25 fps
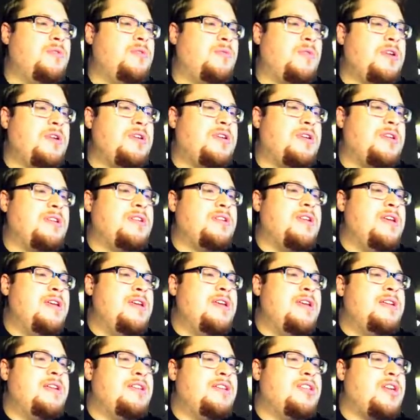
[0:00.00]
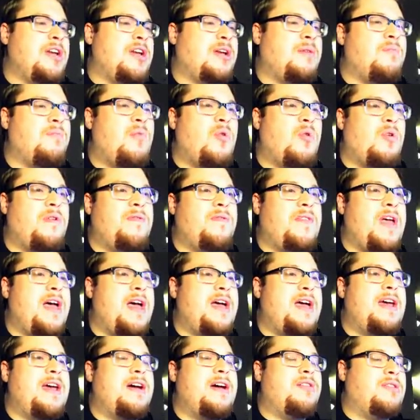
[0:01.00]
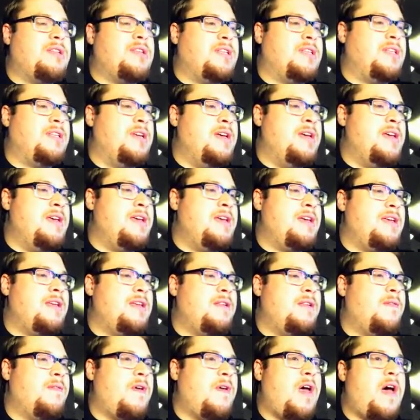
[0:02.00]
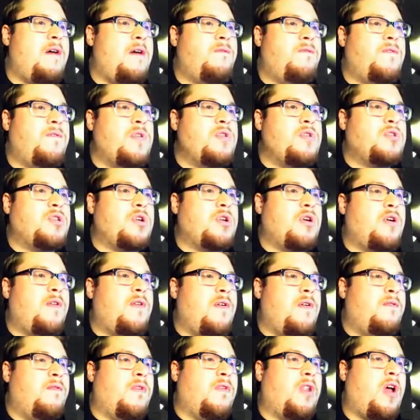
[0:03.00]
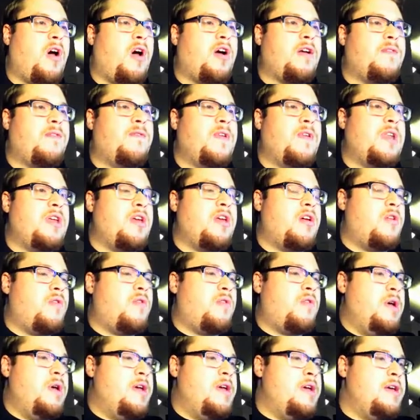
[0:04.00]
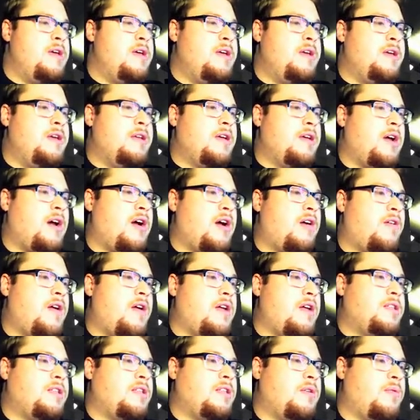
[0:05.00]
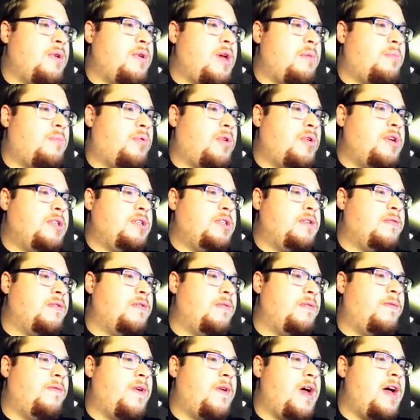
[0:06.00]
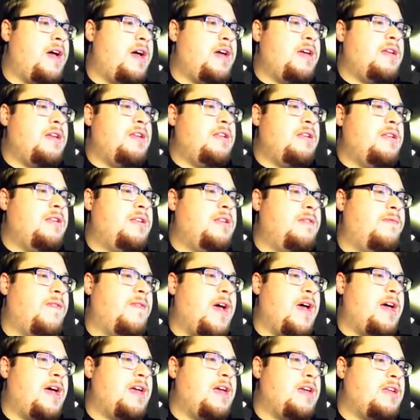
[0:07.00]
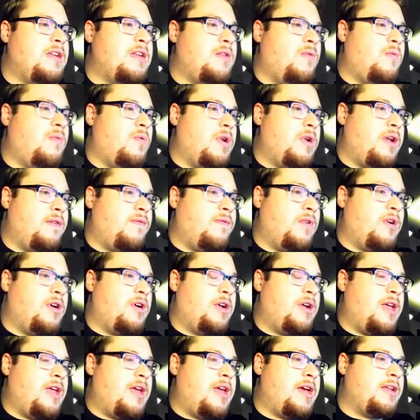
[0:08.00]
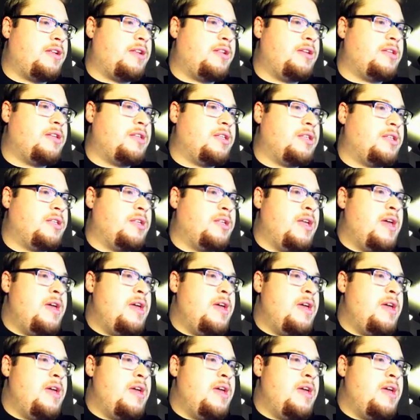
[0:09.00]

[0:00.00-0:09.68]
where you can check more of that out in a future vlog video. All right, so we got Priest of Divine, whatever, Catalyst,